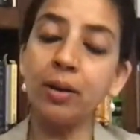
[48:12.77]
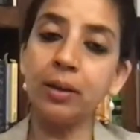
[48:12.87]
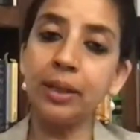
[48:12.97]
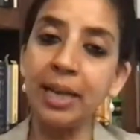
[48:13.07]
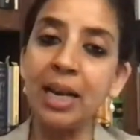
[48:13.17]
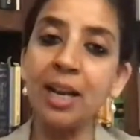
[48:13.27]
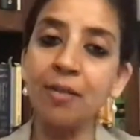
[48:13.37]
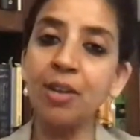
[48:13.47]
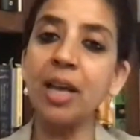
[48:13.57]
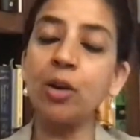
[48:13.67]
dealing
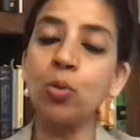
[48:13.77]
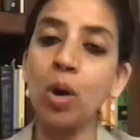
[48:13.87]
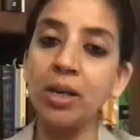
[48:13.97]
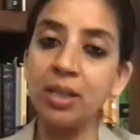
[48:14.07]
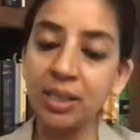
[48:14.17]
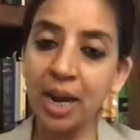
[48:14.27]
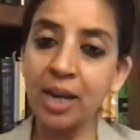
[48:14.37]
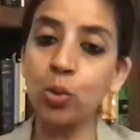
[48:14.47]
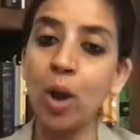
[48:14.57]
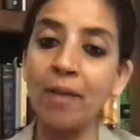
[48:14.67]
with and who
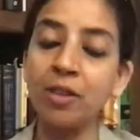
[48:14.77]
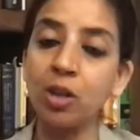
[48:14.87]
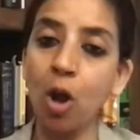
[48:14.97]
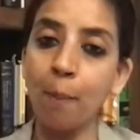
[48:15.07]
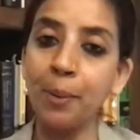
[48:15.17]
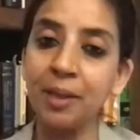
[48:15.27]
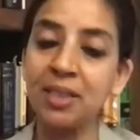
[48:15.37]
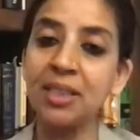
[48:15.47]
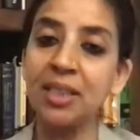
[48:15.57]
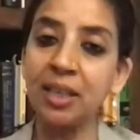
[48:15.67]
understand, who have the
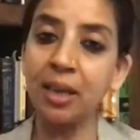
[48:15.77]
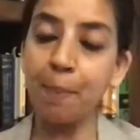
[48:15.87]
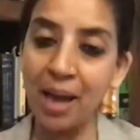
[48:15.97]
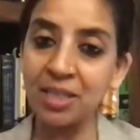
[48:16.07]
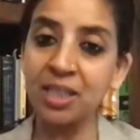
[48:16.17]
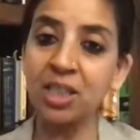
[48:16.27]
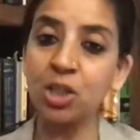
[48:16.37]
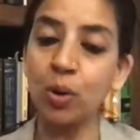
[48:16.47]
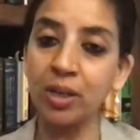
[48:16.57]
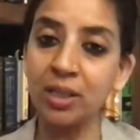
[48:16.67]
competence and the capacity
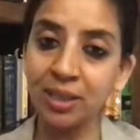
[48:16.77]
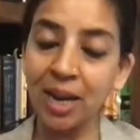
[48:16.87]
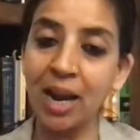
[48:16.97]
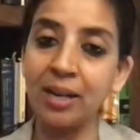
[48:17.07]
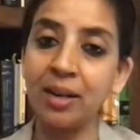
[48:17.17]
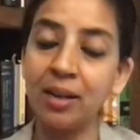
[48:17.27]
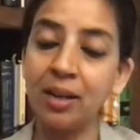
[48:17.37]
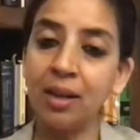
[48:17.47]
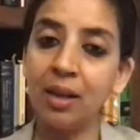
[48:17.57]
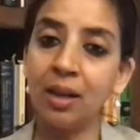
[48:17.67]
to understand
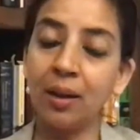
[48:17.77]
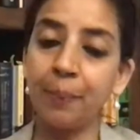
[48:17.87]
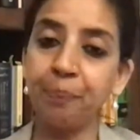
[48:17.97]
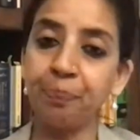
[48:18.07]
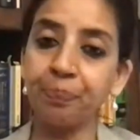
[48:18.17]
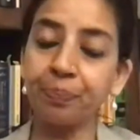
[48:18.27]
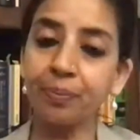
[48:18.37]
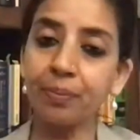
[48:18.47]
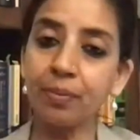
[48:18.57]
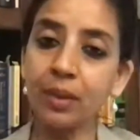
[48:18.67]

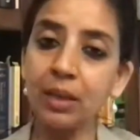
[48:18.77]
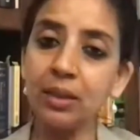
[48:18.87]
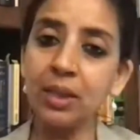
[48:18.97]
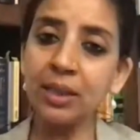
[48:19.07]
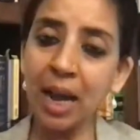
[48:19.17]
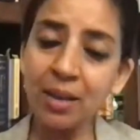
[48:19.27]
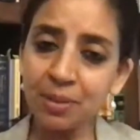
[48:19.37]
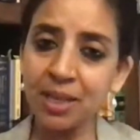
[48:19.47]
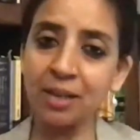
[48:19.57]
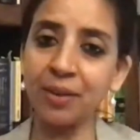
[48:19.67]
the
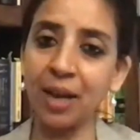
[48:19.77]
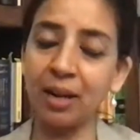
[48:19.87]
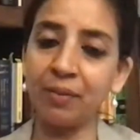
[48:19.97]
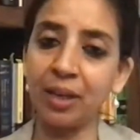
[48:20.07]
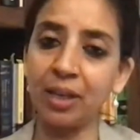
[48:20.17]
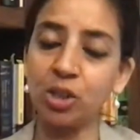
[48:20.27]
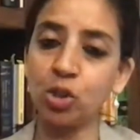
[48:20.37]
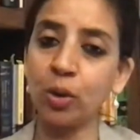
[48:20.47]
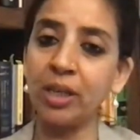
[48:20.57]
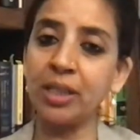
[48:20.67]
times that we are living in.
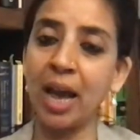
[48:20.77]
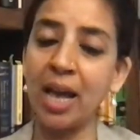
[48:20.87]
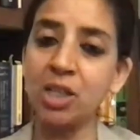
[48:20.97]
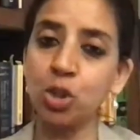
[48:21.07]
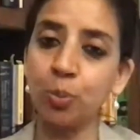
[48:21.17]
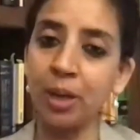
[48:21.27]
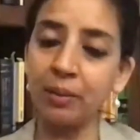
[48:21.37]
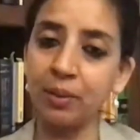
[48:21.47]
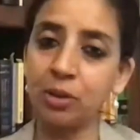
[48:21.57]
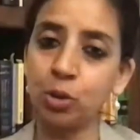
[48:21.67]
So it has to be
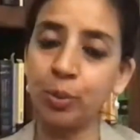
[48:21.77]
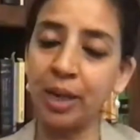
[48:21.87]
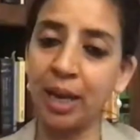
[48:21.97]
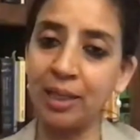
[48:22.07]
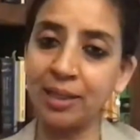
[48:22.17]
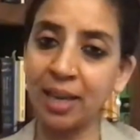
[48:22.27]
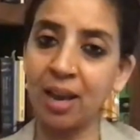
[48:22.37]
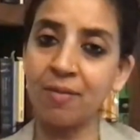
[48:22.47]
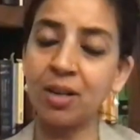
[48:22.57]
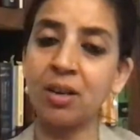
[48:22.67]

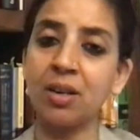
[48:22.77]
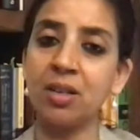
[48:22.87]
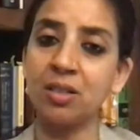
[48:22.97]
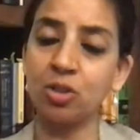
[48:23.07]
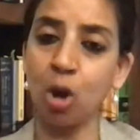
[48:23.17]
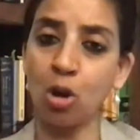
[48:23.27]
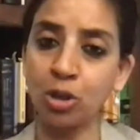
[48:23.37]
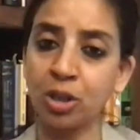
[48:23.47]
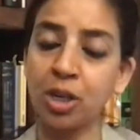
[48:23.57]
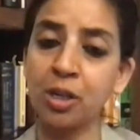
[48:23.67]
healthcare workers,
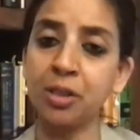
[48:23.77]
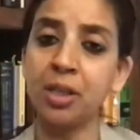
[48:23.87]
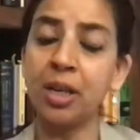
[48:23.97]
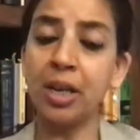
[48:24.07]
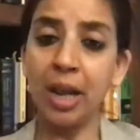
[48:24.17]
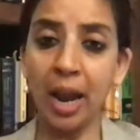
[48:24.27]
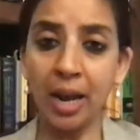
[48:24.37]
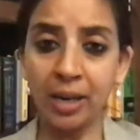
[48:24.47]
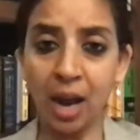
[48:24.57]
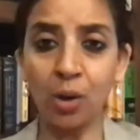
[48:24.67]
doctors,
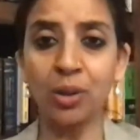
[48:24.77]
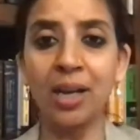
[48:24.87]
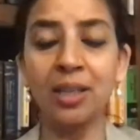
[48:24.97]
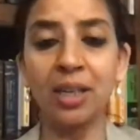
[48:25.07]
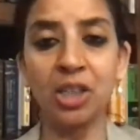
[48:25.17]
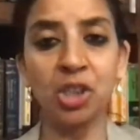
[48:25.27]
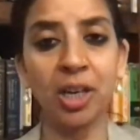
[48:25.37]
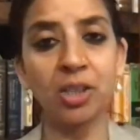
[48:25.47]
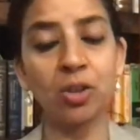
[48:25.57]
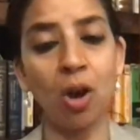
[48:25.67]
and now that the nation
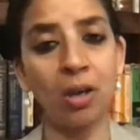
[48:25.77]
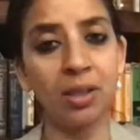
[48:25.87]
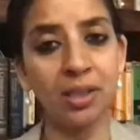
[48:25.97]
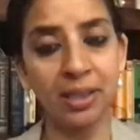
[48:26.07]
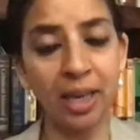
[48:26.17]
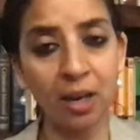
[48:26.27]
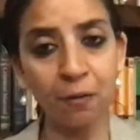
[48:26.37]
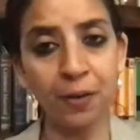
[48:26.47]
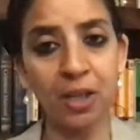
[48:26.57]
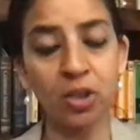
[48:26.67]
has gone in the second
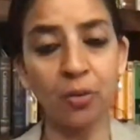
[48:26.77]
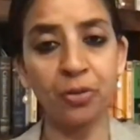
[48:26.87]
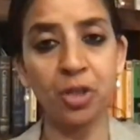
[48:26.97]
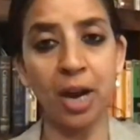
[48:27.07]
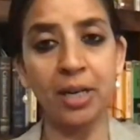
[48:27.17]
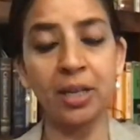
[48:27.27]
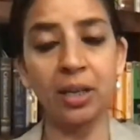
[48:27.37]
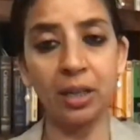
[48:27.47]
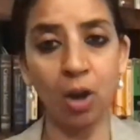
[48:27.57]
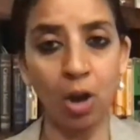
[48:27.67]
phase of starting
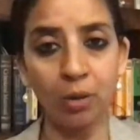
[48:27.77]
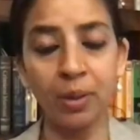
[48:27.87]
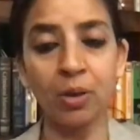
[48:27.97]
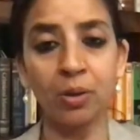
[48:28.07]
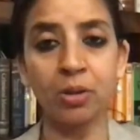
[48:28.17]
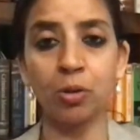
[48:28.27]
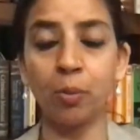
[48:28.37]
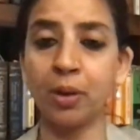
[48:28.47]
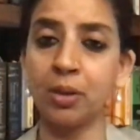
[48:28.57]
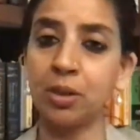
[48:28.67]
economy also,
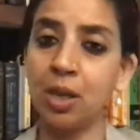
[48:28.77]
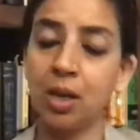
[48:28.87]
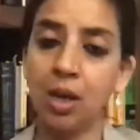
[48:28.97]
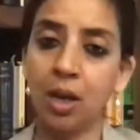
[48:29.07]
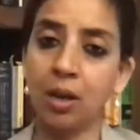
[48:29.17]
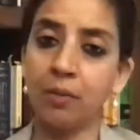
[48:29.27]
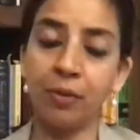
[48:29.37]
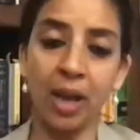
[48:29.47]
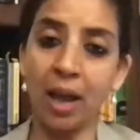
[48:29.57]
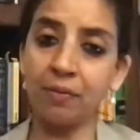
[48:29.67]
because
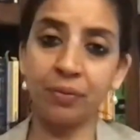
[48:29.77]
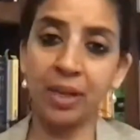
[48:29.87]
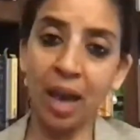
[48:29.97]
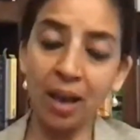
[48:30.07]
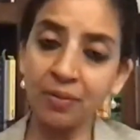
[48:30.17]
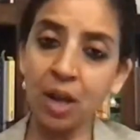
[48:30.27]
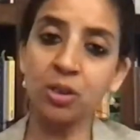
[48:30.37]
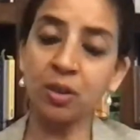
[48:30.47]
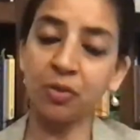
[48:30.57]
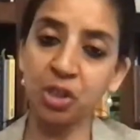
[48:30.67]
we have now
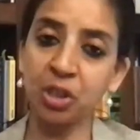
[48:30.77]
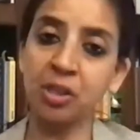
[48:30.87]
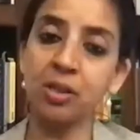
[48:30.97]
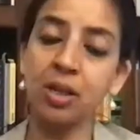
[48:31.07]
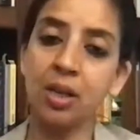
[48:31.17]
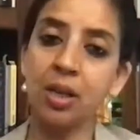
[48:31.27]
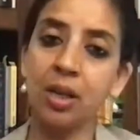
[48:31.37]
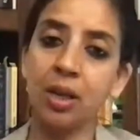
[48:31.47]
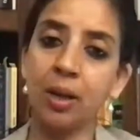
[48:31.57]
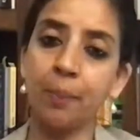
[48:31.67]
sufficient
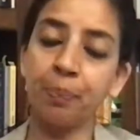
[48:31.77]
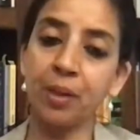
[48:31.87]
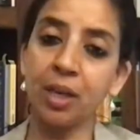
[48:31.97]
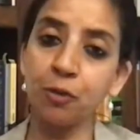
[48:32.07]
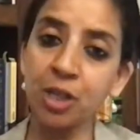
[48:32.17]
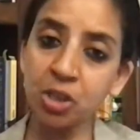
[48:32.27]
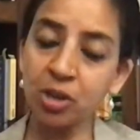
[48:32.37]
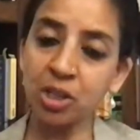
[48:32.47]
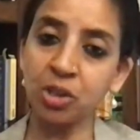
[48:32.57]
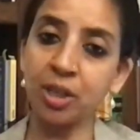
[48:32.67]

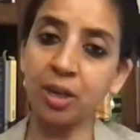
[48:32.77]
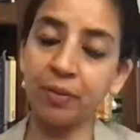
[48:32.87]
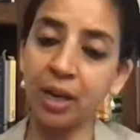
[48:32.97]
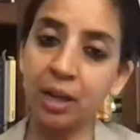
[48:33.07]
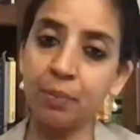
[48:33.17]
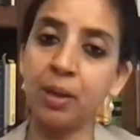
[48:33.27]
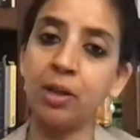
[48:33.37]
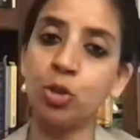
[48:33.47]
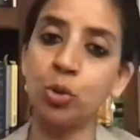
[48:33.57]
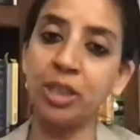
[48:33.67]
infrastructure available
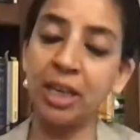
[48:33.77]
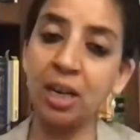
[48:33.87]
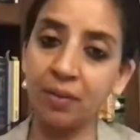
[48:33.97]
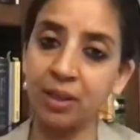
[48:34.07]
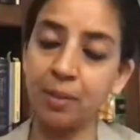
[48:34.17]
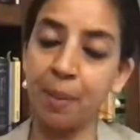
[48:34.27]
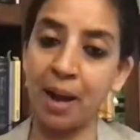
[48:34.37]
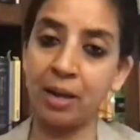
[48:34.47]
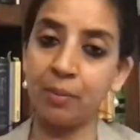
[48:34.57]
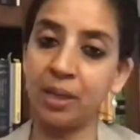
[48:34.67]
to deal with the
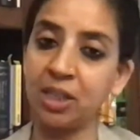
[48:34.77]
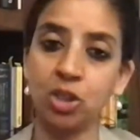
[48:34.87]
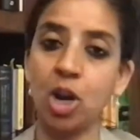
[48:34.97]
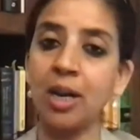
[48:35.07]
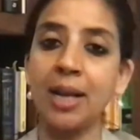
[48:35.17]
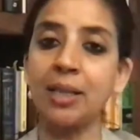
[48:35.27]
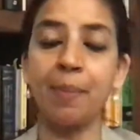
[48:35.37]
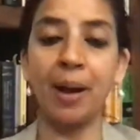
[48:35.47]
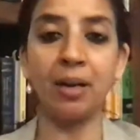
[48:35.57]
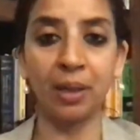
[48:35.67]
pandemic. It's not like the
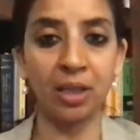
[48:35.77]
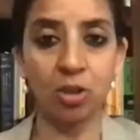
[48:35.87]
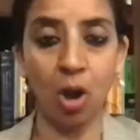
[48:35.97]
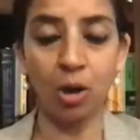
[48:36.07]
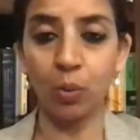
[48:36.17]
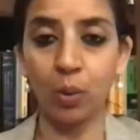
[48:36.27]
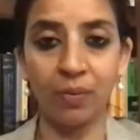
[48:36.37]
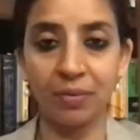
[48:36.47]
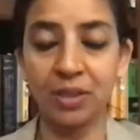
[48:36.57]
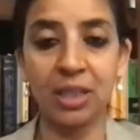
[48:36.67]
pandemic has gone away.
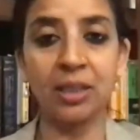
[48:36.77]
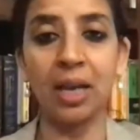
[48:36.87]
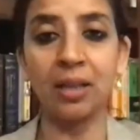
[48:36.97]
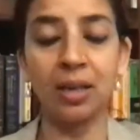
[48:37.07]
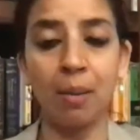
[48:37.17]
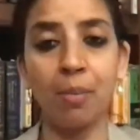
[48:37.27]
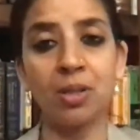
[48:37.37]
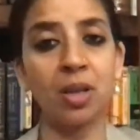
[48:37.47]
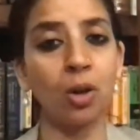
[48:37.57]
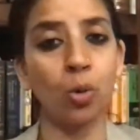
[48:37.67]
We've seen that the
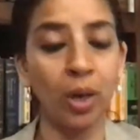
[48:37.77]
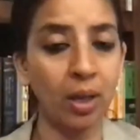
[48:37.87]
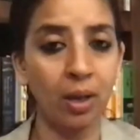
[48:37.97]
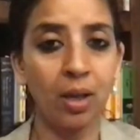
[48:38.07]
numbers are growing.